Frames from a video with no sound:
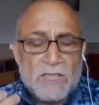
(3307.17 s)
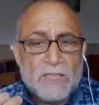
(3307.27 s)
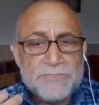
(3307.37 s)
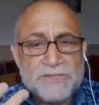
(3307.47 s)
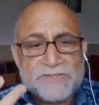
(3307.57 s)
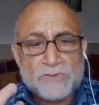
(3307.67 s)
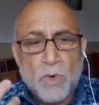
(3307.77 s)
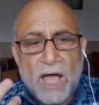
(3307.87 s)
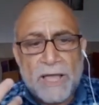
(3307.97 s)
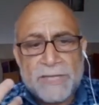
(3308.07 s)
this is
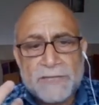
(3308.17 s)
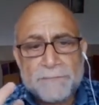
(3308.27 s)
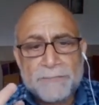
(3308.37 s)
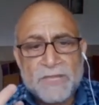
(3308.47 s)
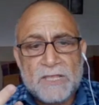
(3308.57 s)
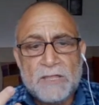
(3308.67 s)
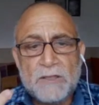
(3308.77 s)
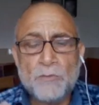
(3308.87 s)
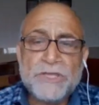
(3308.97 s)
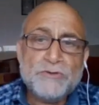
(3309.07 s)
why
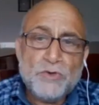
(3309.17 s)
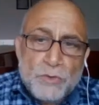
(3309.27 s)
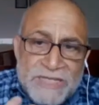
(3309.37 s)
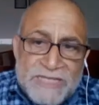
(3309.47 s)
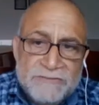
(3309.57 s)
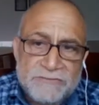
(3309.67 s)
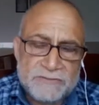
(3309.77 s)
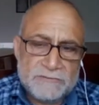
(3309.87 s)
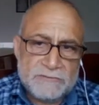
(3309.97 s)
we do need